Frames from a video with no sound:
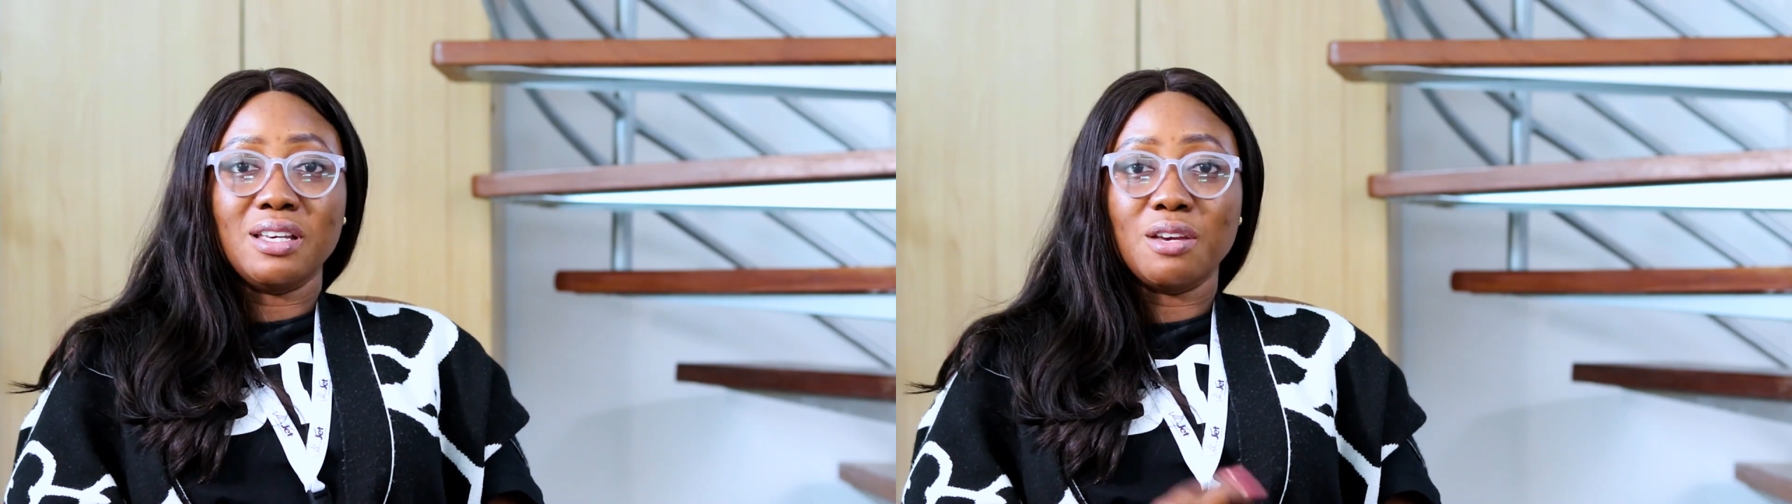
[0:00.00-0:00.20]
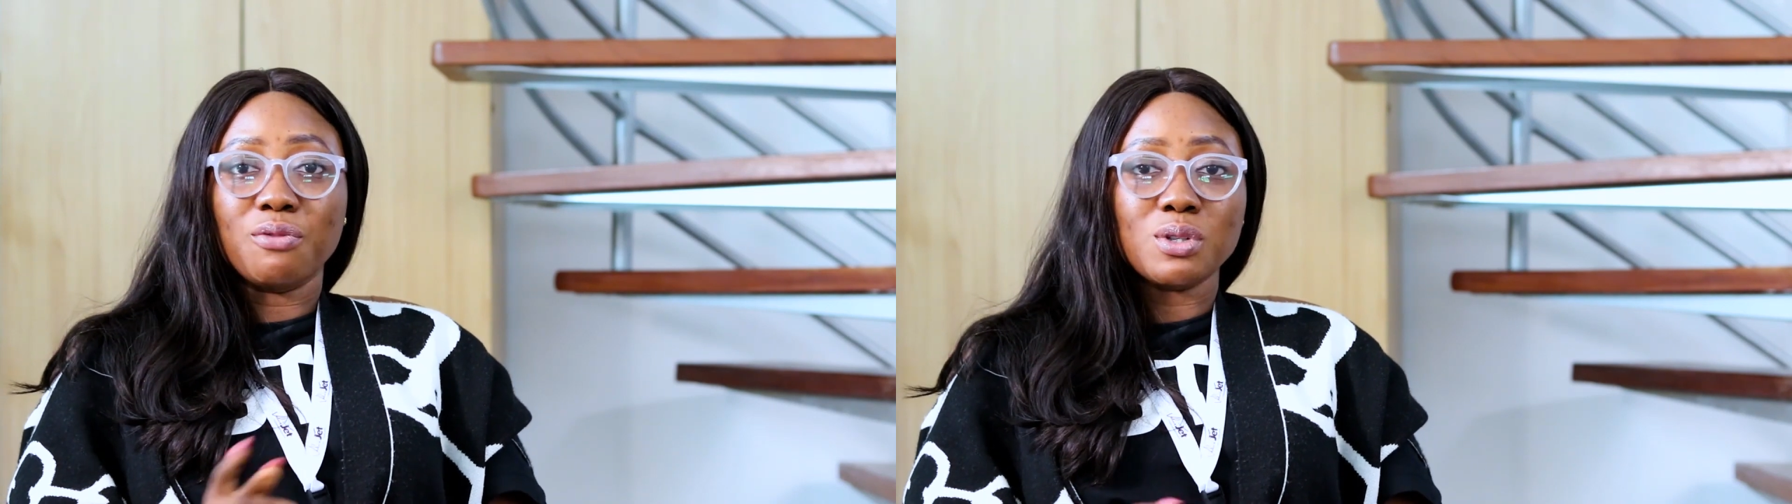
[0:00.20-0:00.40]

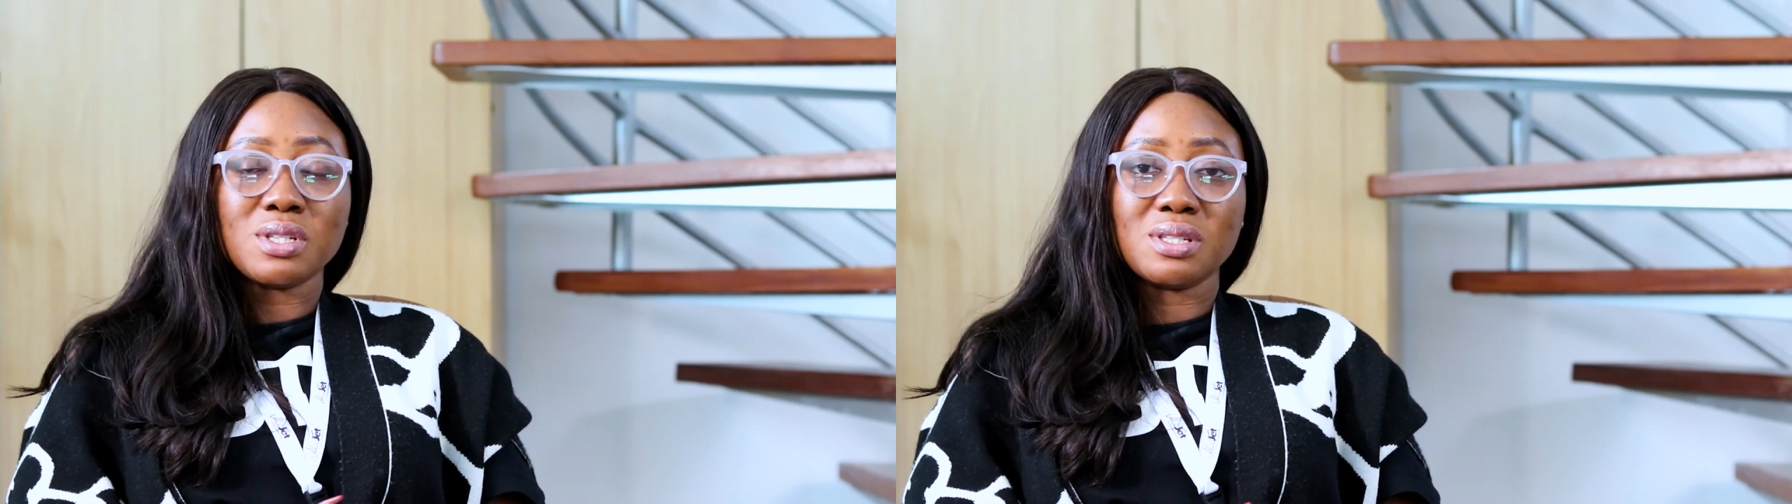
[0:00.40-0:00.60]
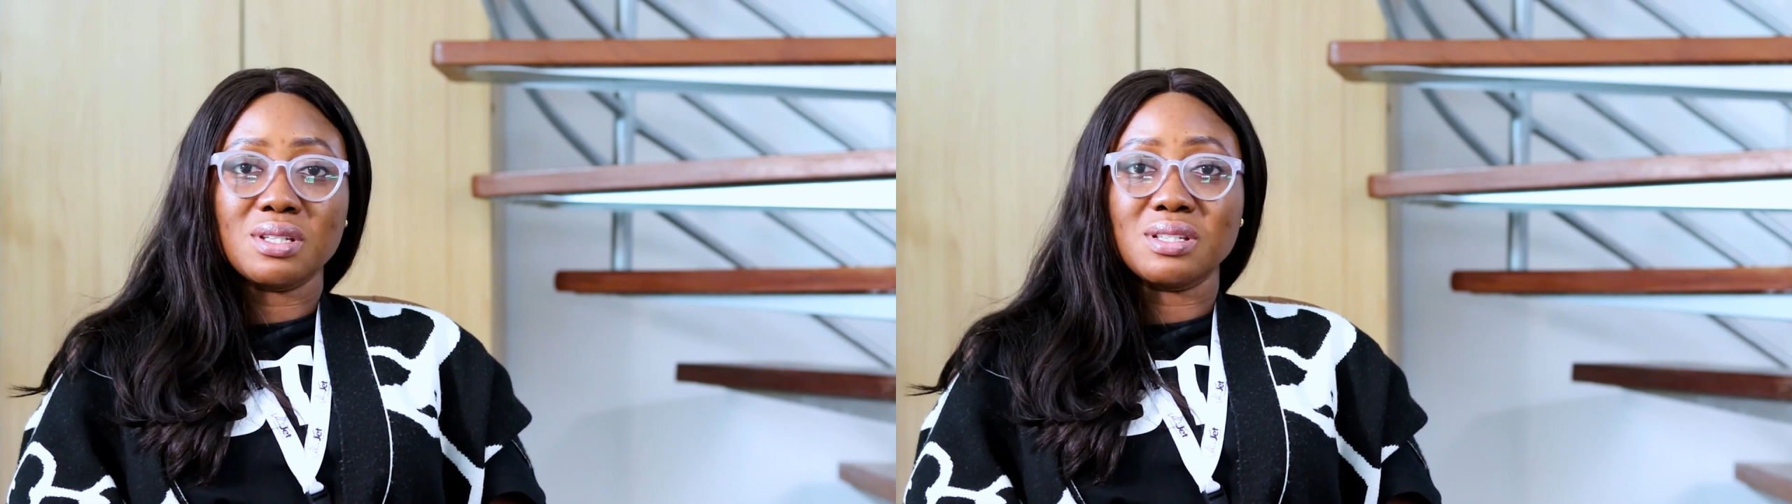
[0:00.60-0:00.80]
give
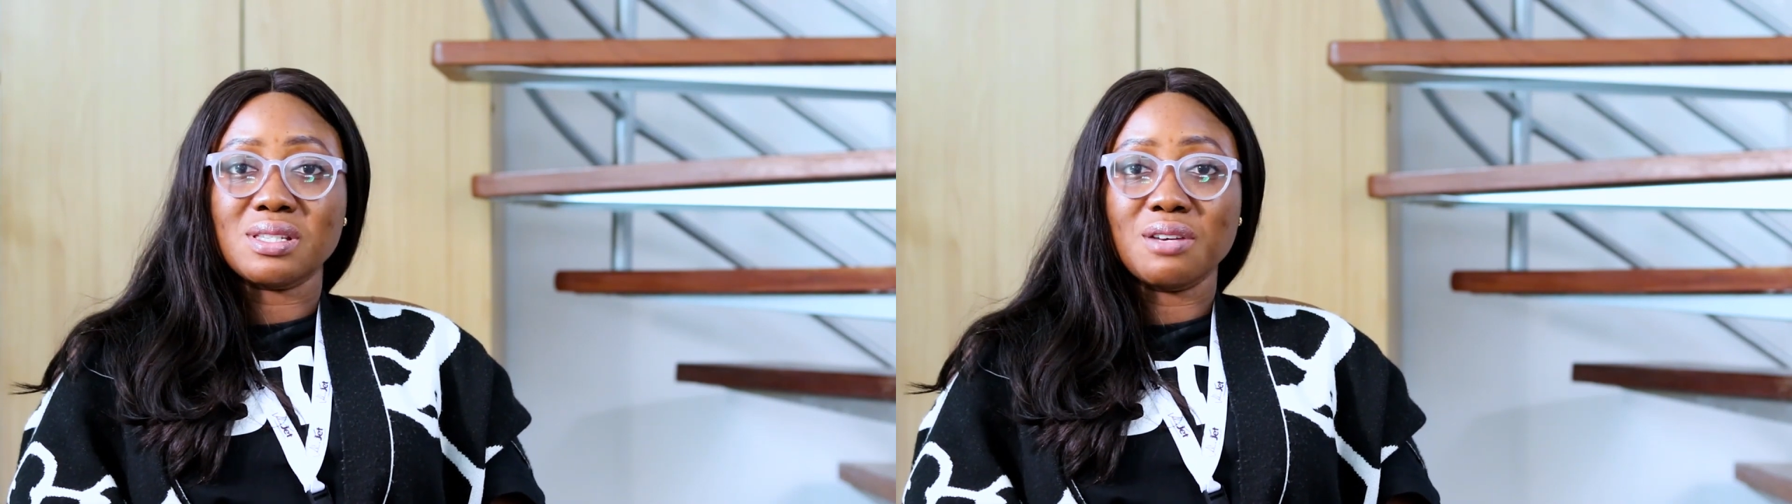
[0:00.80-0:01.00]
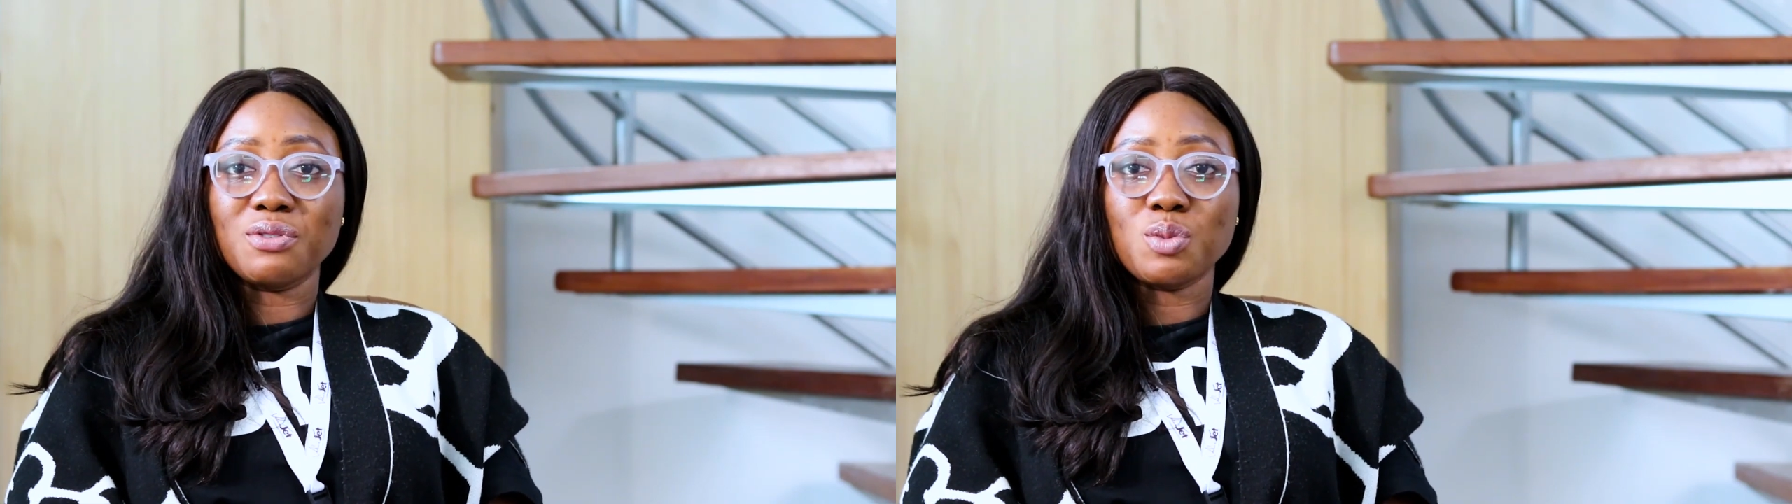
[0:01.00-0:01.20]
us a
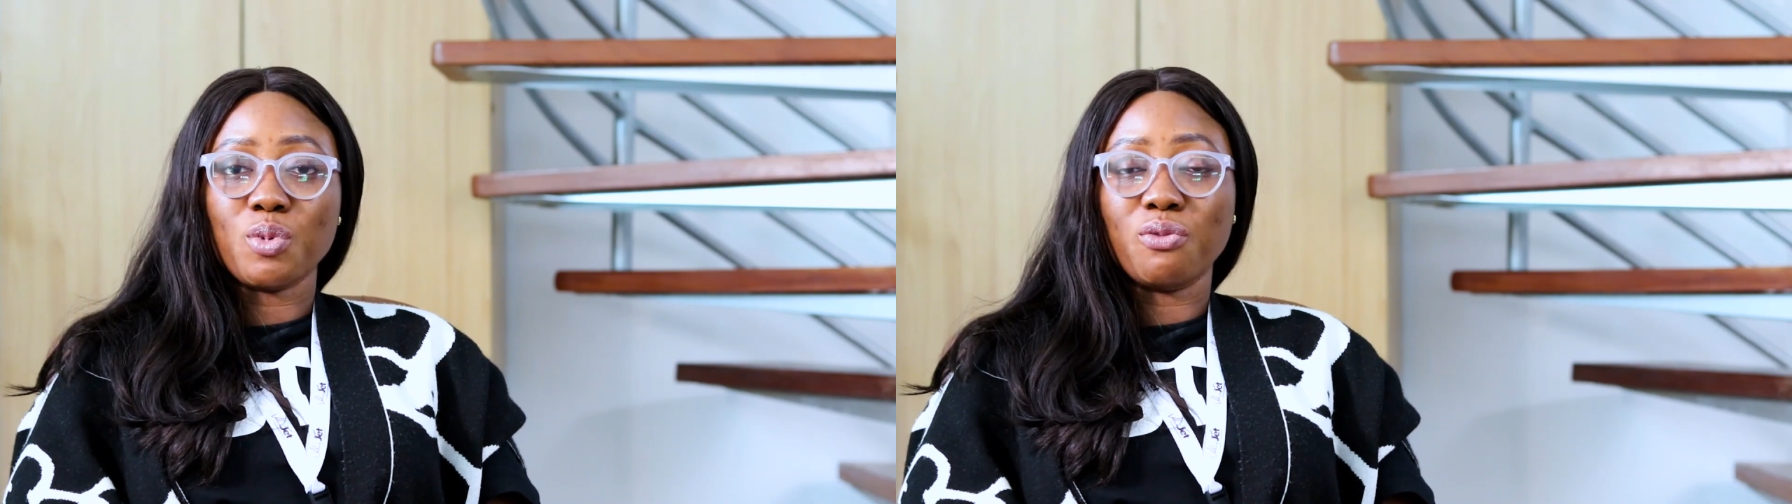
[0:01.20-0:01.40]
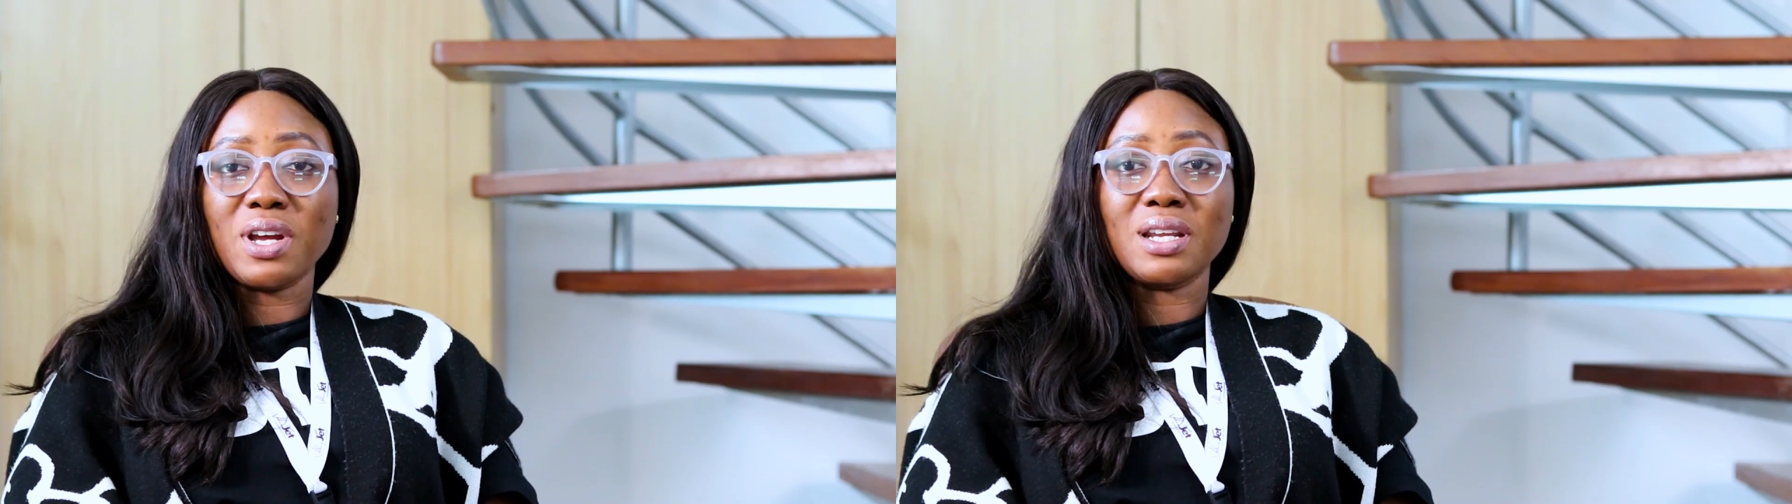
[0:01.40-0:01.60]
service
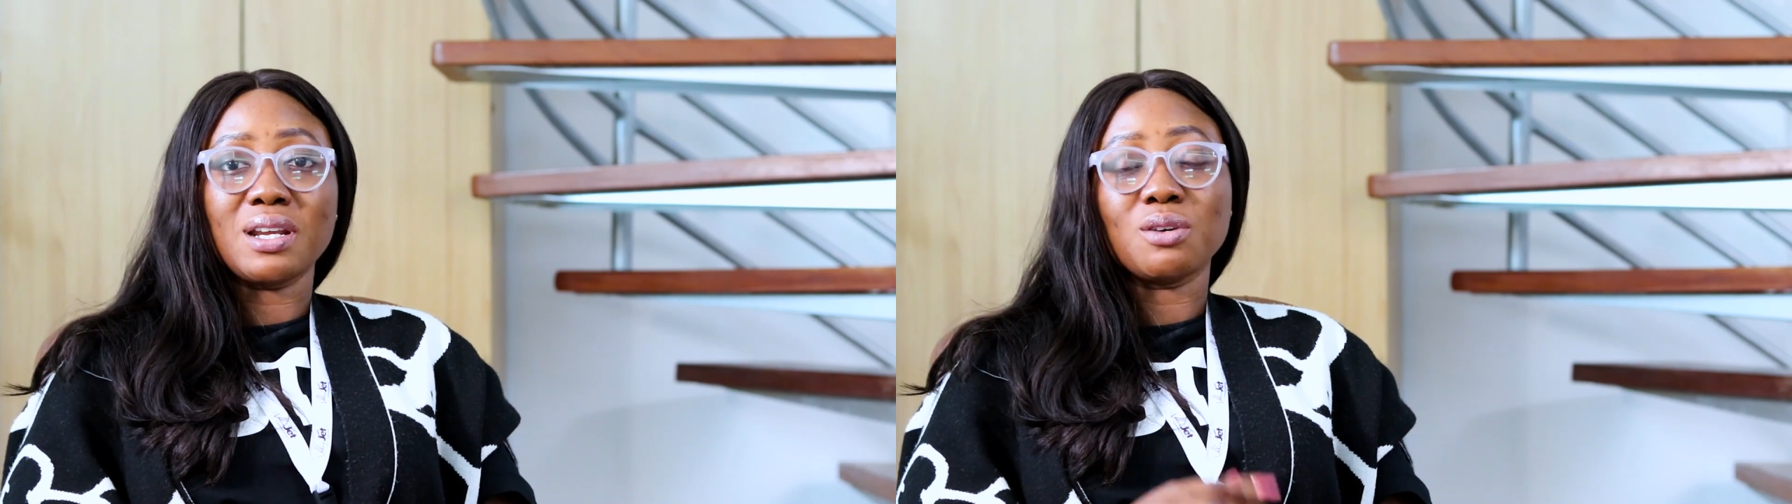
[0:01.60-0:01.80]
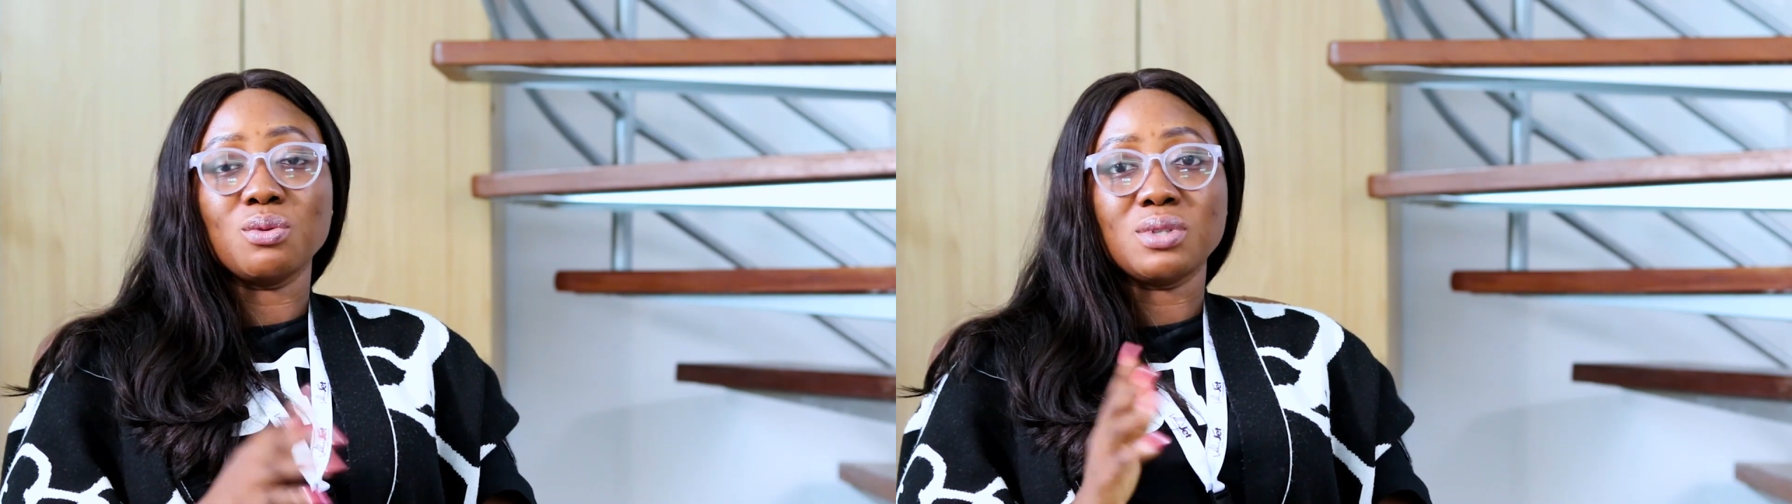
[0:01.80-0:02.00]
provider
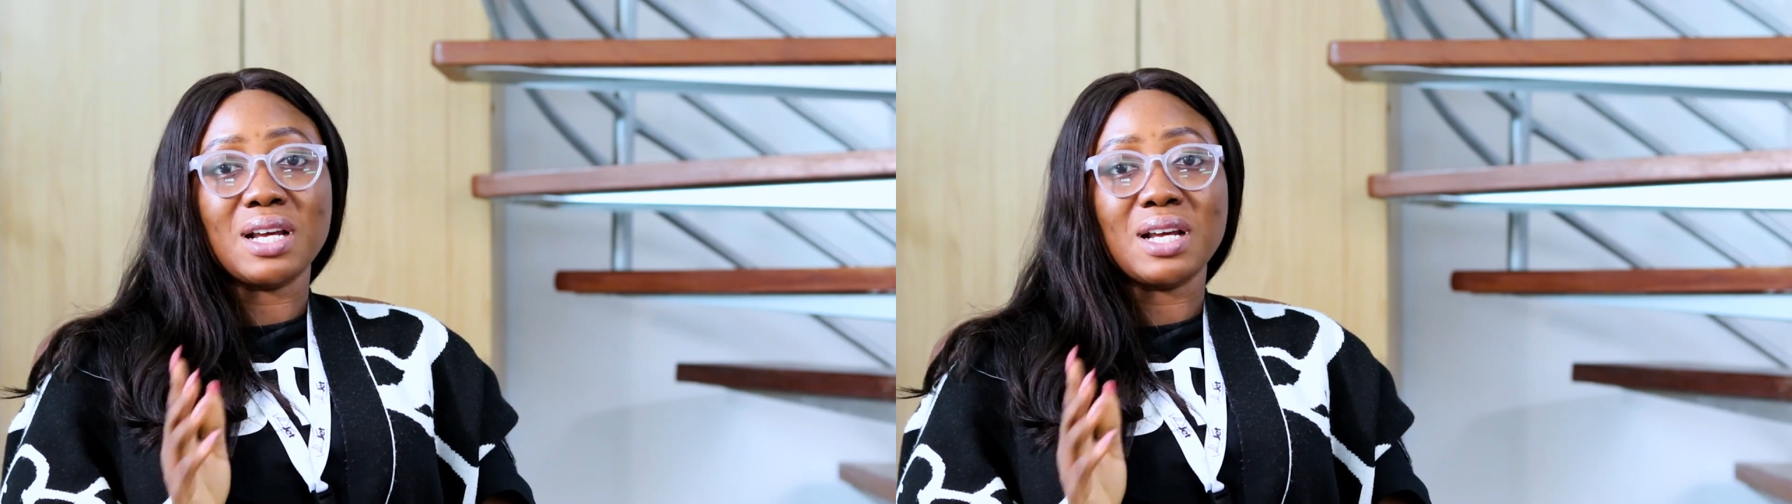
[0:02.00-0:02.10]
that could